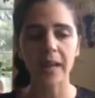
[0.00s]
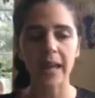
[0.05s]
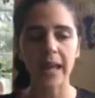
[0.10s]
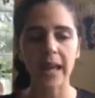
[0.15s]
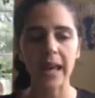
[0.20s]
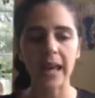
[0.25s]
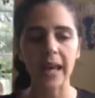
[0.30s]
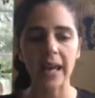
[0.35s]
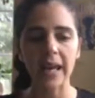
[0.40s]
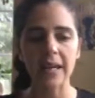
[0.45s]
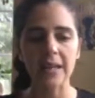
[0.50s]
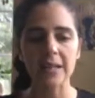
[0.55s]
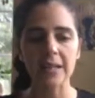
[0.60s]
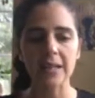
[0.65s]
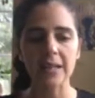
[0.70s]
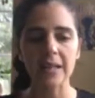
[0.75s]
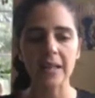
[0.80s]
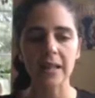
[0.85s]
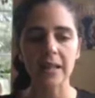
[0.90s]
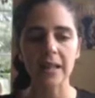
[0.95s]

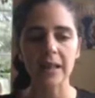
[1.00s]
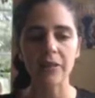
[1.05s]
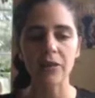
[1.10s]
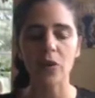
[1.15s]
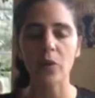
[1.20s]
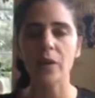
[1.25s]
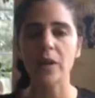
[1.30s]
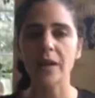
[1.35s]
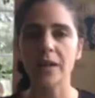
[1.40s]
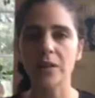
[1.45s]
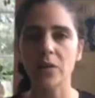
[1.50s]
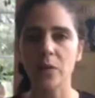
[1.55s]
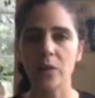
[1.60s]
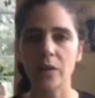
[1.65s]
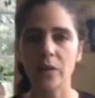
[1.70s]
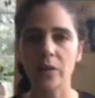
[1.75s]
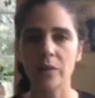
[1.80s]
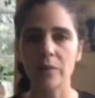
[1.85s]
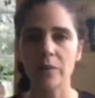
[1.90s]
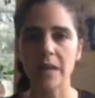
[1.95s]
And if you're wanting to
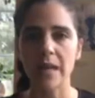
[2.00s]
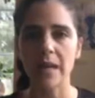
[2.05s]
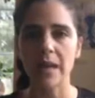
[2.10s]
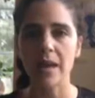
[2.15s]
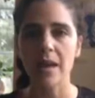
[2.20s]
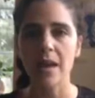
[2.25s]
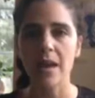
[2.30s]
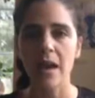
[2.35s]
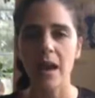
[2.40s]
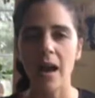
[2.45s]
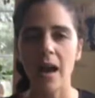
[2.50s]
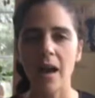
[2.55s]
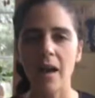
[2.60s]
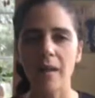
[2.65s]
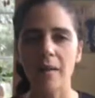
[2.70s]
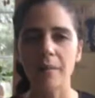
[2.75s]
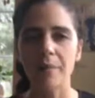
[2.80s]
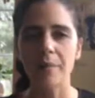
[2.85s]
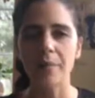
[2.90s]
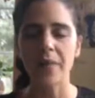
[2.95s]
work with me,
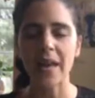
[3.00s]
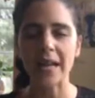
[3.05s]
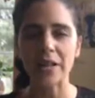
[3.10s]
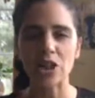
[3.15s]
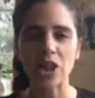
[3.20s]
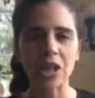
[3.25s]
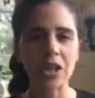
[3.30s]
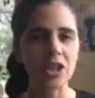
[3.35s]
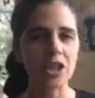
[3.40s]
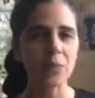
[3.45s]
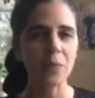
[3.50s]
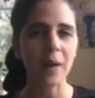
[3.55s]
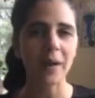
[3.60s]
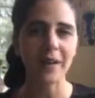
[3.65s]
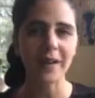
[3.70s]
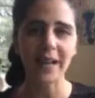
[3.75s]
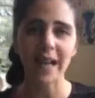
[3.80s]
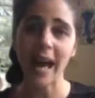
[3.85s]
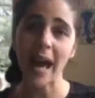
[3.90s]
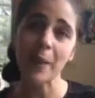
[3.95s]
that change is
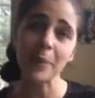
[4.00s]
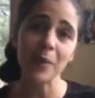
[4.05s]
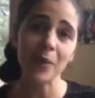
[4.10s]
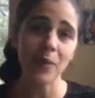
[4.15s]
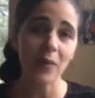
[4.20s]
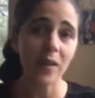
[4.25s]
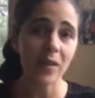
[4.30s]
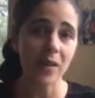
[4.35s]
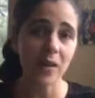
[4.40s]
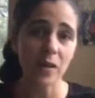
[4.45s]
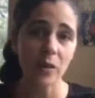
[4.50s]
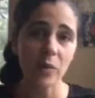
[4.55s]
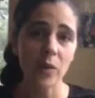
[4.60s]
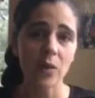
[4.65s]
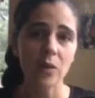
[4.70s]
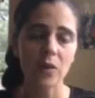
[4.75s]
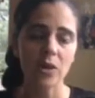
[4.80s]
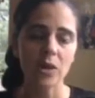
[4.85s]
probably going to happen around the new moon.